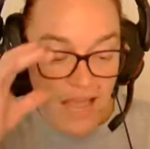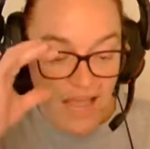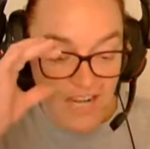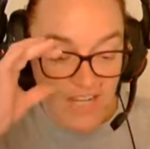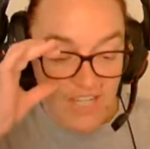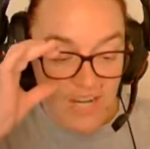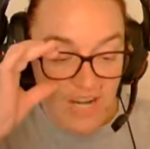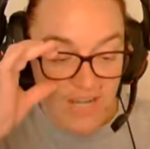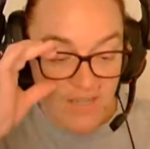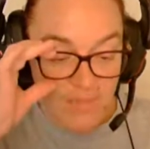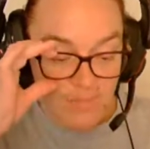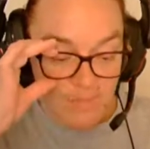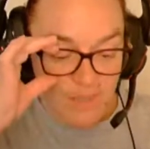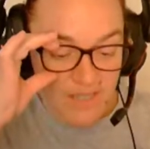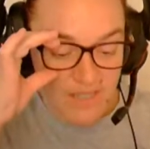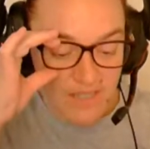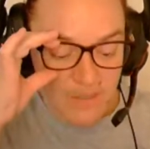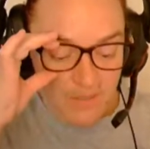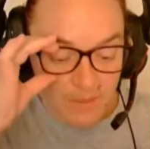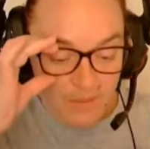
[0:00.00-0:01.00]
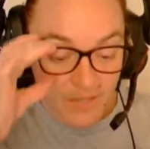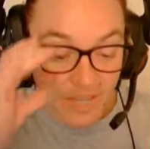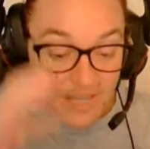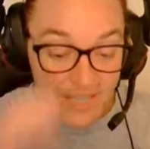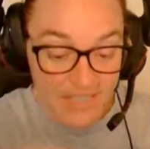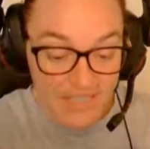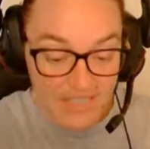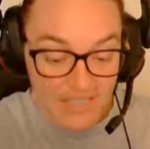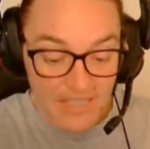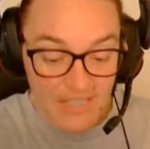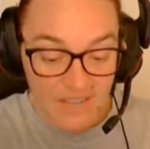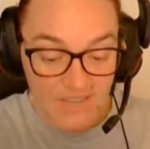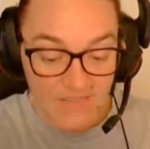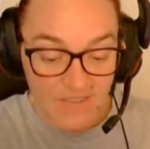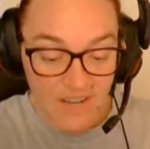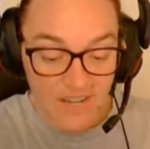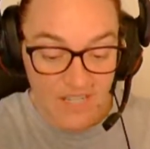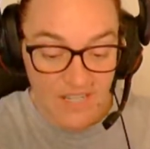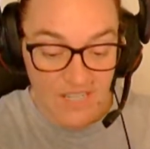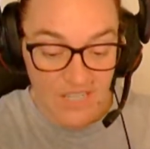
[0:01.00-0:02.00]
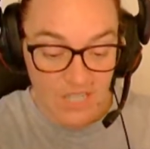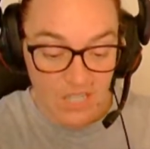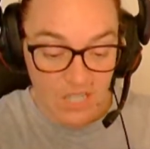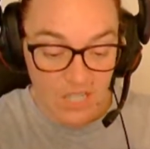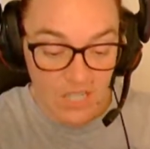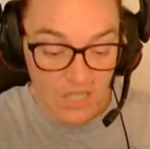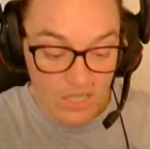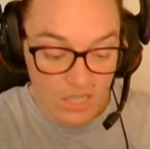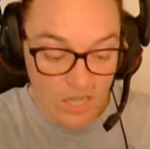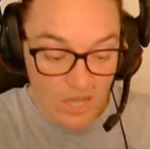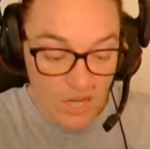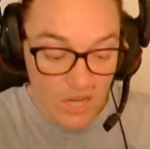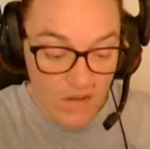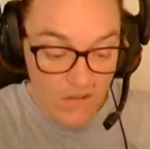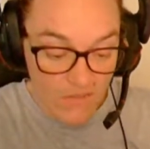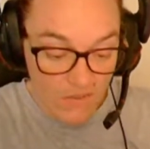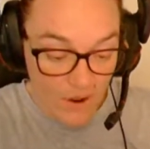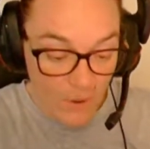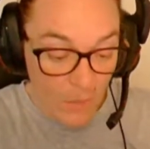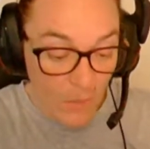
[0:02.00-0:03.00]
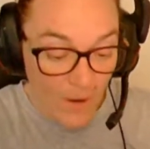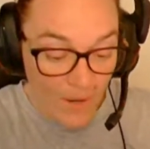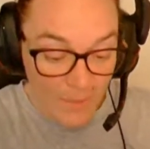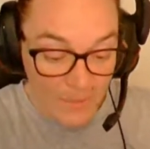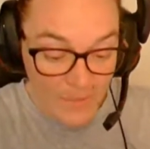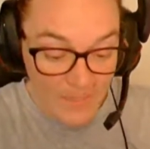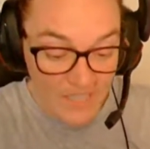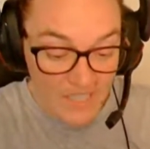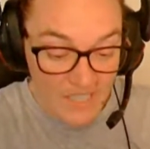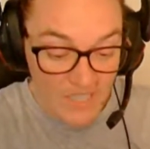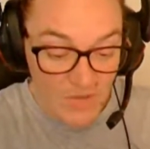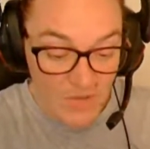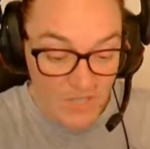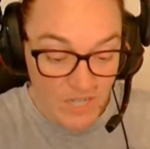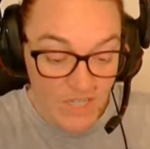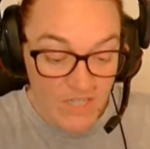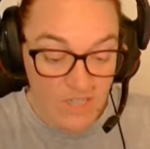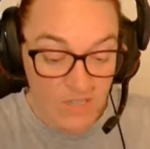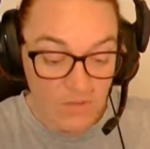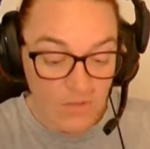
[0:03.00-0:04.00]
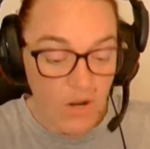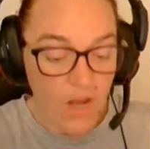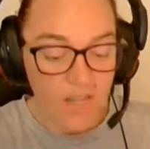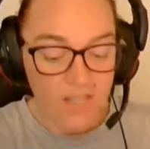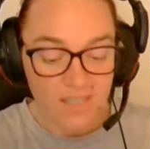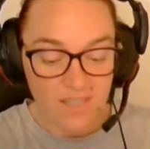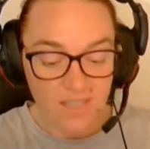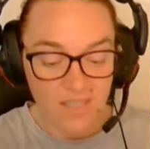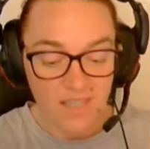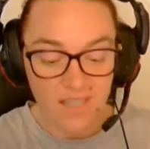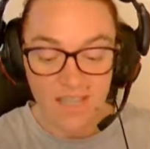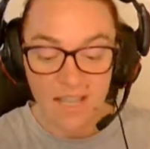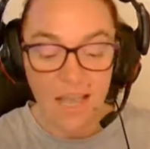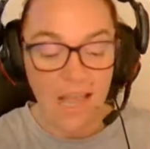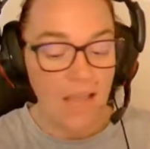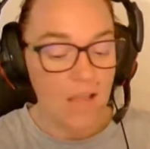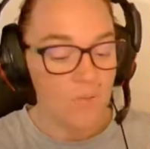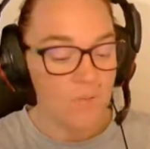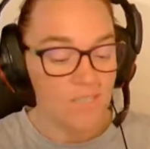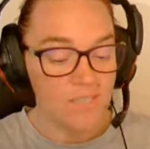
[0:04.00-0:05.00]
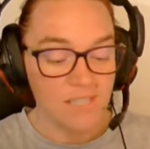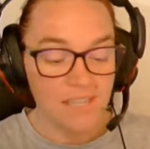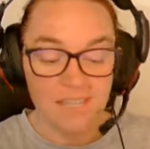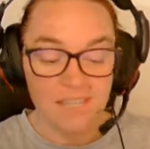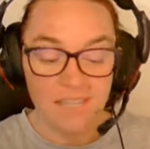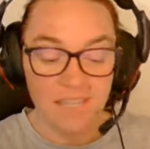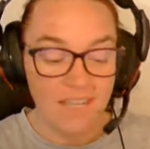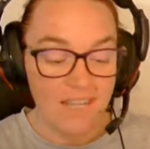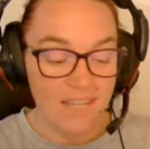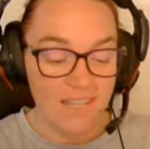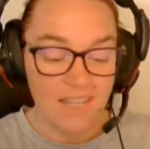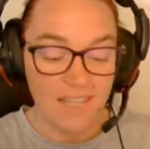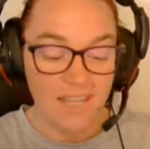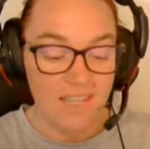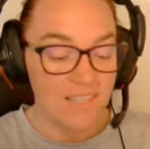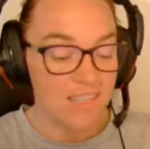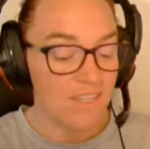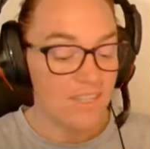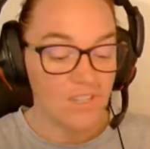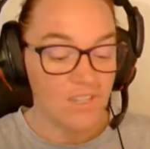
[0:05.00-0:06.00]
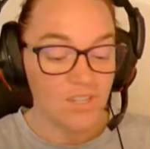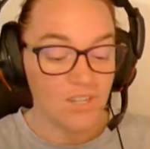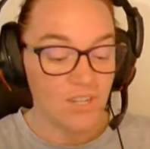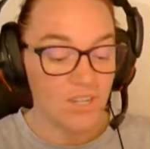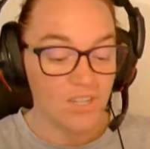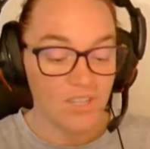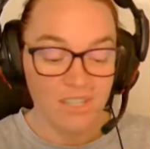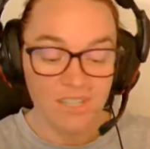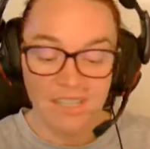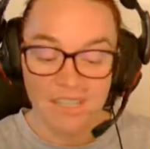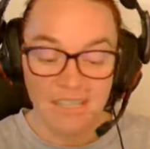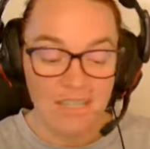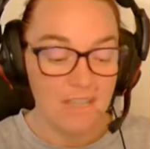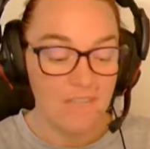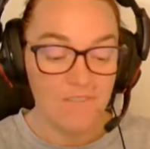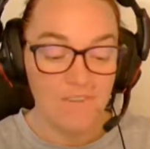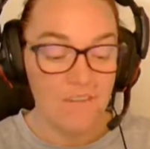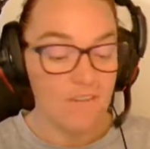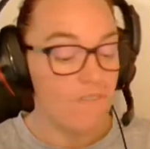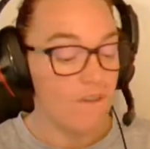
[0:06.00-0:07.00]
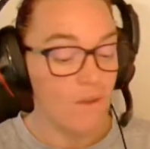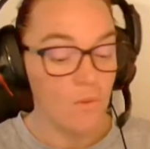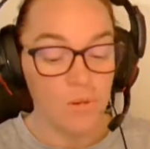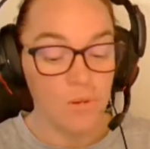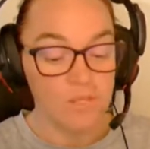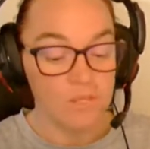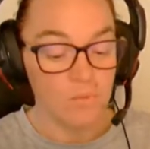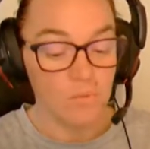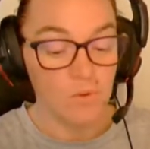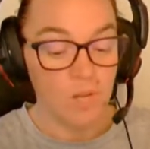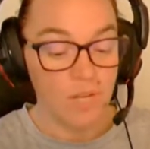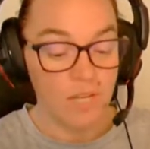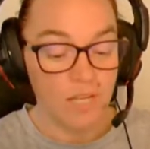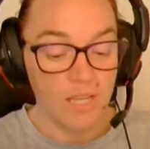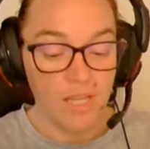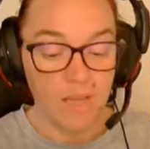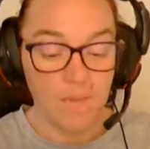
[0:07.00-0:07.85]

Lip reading: I tried to be as polite and dignified as I could, for I wanted Mrs. Chester Ross to think I was a ladylike little girl, even if I wasn't pretty.